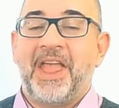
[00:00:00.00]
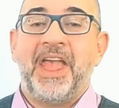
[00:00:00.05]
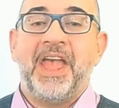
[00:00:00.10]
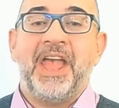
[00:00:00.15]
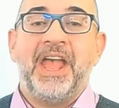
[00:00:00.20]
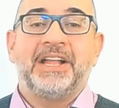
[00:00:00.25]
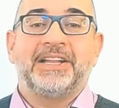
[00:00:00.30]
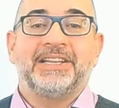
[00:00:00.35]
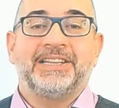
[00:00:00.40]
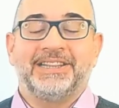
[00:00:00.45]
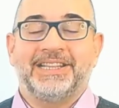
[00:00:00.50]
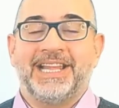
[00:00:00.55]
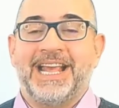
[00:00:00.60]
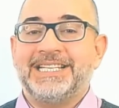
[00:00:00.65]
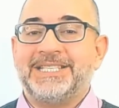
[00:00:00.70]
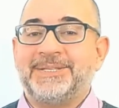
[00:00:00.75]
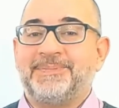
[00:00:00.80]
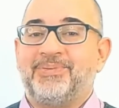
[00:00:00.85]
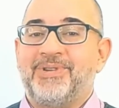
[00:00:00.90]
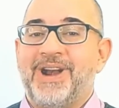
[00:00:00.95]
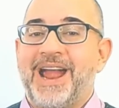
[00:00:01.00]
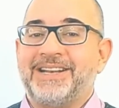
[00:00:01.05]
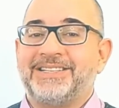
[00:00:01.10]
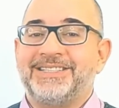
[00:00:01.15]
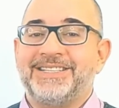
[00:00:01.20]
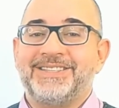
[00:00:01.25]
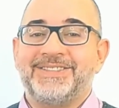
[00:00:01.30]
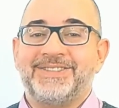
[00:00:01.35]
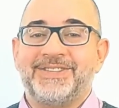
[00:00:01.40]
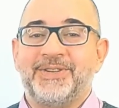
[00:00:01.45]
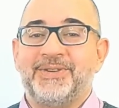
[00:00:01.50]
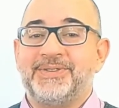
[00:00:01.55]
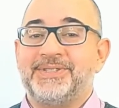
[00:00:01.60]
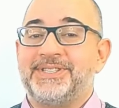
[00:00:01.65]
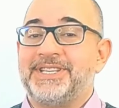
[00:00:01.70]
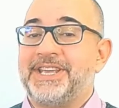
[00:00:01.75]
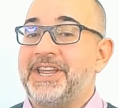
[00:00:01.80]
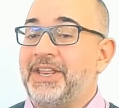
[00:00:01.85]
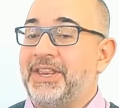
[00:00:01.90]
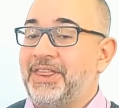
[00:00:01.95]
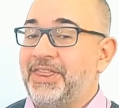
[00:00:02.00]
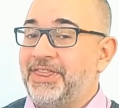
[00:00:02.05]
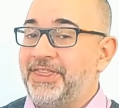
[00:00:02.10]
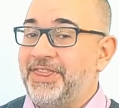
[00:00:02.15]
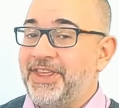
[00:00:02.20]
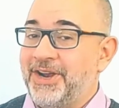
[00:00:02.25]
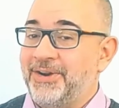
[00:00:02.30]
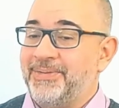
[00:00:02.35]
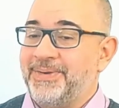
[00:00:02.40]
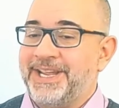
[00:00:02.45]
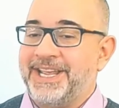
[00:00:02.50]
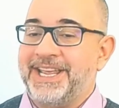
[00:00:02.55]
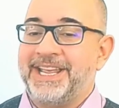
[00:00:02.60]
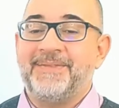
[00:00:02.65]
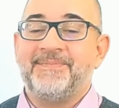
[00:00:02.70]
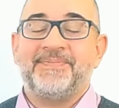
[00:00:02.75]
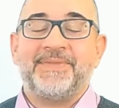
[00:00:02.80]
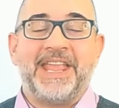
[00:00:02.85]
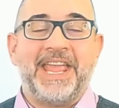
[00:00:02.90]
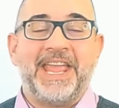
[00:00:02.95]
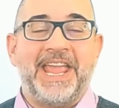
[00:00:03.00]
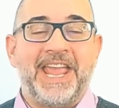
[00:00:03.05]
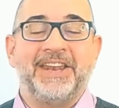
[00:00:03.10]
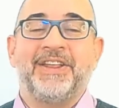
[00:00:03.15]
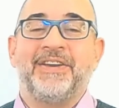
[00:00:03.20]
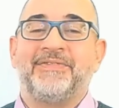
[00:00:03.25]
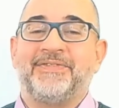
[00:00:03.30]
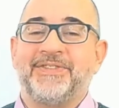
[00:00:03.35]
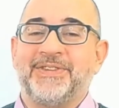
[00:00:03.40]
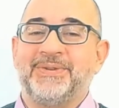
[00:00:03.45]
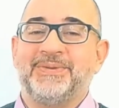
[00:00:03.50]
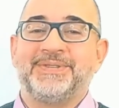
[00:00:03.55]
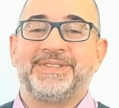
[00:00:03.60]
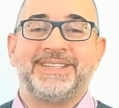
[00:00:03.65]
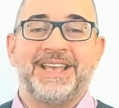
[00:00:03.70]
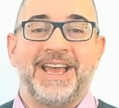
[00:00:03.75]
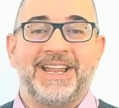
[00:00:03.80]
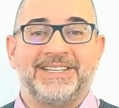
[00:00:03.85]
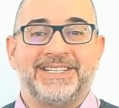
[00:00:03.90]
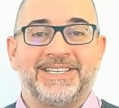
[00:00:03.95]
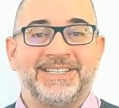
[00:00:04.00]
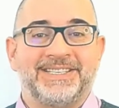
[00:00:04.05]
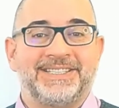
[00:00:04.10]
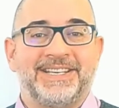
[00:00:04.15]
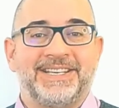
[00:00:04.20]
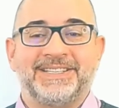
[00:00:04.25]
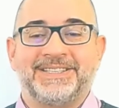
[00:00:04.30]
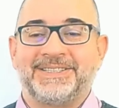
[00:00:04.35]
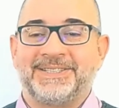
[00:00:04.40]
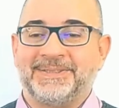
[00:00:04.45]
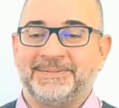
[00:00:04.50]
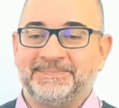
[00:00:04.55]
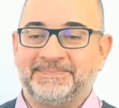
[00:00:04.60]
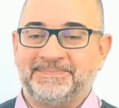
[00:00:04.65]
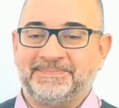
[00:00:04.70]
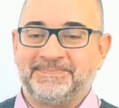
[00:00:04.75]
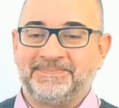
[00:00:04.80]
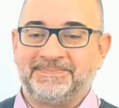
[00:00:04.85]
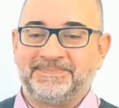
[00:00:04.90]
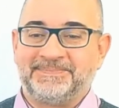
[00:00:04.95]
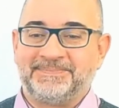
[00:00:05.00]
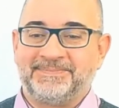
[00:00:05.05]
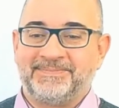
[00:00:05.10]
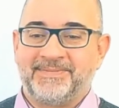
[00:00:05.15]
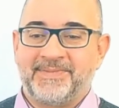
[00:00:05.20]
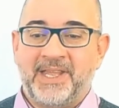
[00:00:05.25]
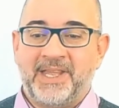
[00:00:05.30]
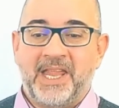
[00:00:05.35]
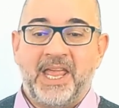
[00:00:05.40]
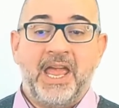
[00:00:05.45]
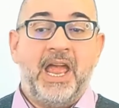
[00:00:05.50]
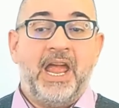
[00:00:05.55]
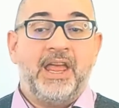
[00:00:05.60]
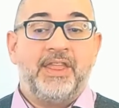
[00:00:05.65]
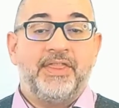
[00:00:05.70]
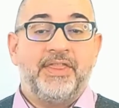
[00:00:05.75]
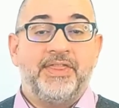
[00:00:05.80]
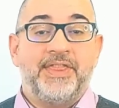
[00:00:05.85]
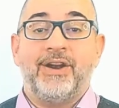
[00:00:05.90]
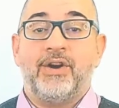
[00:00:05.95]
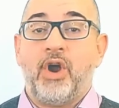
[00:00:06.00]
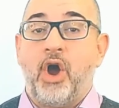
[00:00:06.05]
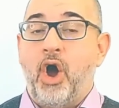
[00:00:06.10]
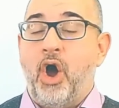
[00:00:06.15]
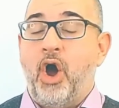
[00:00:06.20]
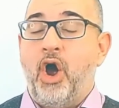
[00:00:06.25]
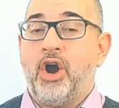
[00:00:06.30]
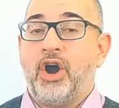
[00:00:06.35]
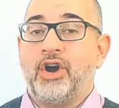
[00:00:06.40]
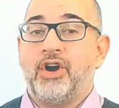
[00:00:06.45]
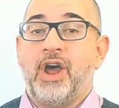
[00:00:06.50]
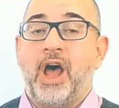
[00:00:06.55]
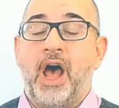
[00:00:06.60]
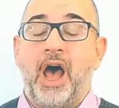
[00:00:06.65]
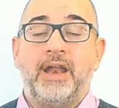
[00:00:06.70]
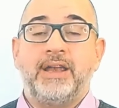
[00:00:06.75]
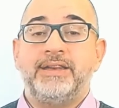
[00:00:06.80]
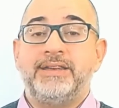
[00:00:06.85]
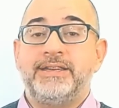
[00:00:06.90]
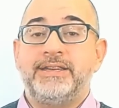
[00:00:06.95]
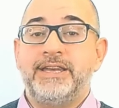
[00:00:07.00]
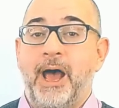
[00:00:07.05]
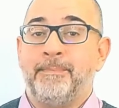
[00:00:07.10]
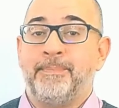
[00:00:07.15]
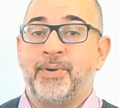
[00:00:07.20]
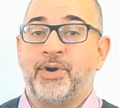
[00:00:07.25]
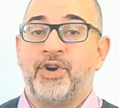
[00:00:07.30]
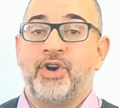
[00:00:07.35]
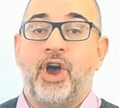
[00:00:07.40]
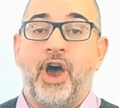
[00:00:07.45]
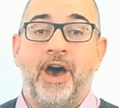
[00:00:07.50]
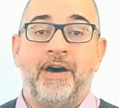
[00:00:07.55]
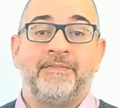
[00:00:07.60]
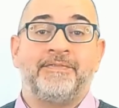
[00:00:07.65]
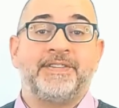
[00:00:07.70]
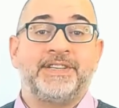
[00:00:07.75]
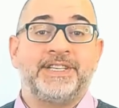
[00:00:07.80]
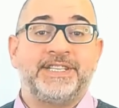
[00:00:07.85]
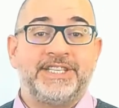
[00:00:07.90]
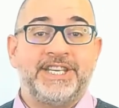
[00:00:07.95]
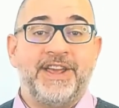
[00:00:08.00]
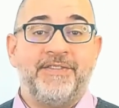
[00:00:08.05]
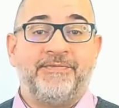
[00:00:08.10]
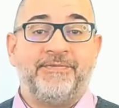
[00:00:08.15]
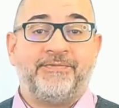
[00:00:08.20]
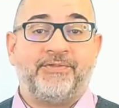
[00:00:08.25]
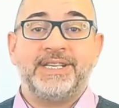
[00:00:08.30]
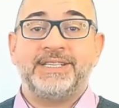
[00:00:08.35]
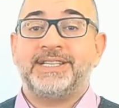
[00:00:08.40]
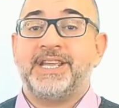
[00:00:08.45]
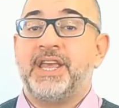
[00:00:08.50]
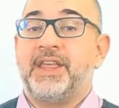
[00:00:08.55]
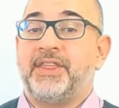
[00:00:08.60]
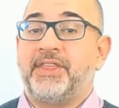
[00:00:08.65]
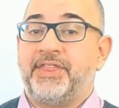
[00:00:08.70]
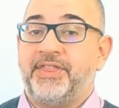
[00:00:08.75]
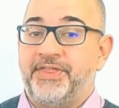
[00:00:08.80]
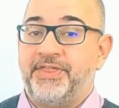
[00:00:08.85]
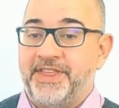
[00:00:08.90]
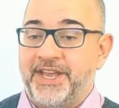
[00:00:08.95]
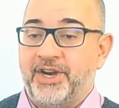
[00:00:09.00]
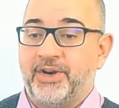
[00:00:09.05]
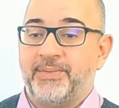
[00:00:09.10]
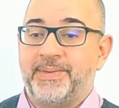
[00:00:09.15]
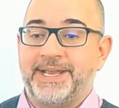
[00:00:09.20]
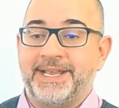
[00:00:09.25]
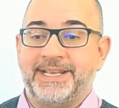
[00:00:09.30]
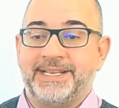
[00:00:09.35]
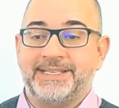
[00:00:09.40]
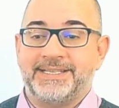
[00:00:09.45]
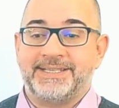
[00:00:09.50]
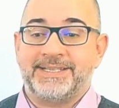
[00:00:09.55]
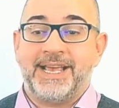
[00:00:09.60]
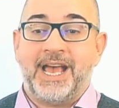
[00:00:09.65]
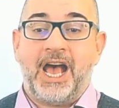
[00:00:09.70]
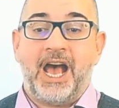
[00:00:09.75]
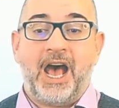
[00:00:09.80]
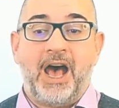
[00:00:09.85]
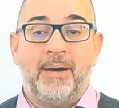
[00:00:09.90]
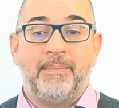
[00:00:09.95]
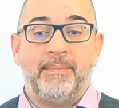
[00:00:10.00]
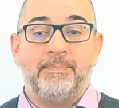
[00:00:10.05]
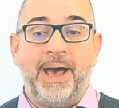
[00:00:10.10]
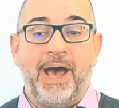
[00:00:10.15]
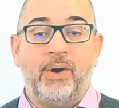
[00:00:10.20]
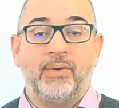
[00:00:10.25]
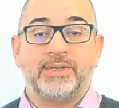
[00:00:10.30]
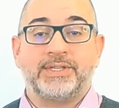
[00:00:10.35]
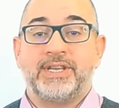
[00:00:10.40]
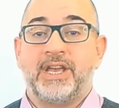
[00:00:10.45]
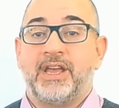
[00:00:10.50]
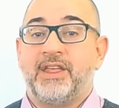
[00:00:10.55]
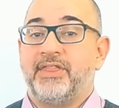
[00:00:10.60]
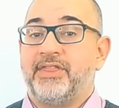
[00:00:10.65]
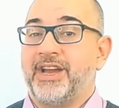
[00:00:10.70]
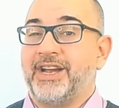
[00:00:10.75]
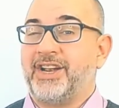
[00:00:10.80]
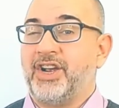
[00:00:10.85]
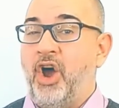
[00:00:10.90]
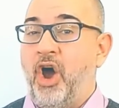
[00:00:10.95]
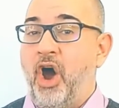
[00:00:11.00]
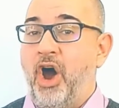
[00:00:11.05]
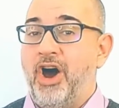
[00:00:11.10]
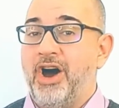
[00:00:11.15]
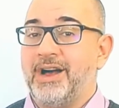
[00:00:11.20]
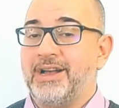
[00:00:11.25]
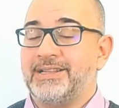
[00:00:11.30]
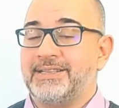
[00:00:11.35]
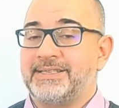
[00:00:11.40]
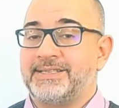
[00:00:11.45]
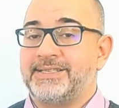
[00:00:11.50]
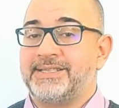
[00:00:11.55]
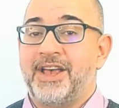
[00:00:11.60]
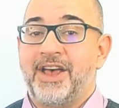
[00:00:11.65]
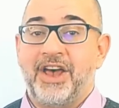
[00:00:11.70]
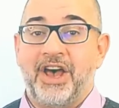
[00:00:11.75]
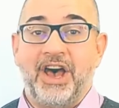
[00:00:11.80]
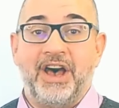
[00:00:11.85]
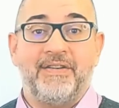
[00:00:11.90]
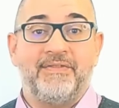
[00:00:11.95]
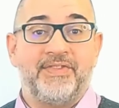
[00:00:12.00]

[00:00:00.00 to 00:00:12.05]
Let's practice using theory in a few sentences. There are a number of different theories about the cause of the